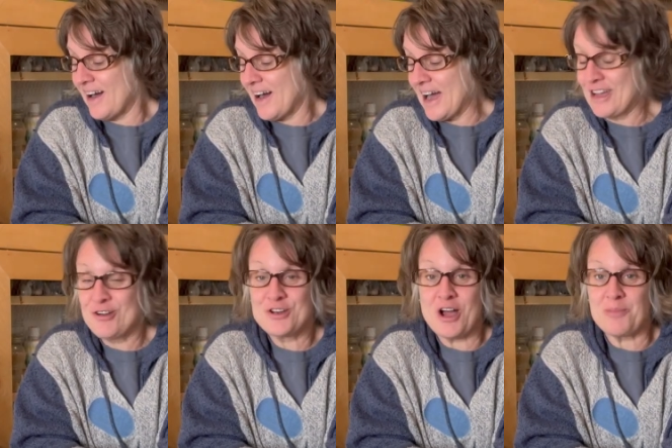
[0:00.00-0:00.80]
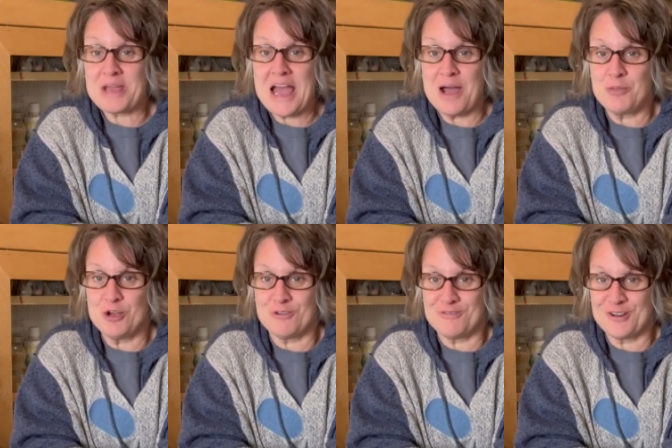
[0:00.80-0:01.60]
I could not be
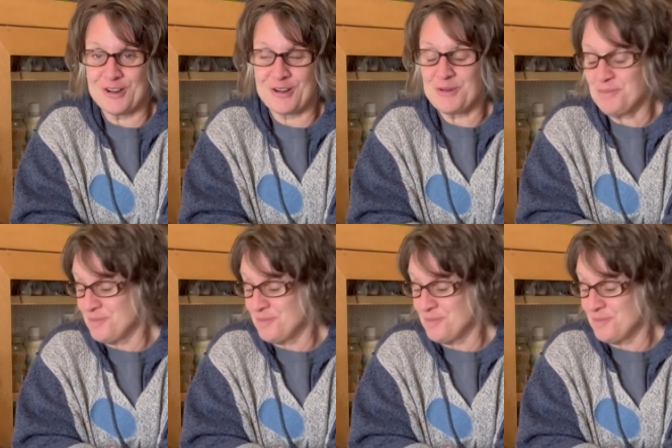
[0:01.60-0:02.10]
happier for her.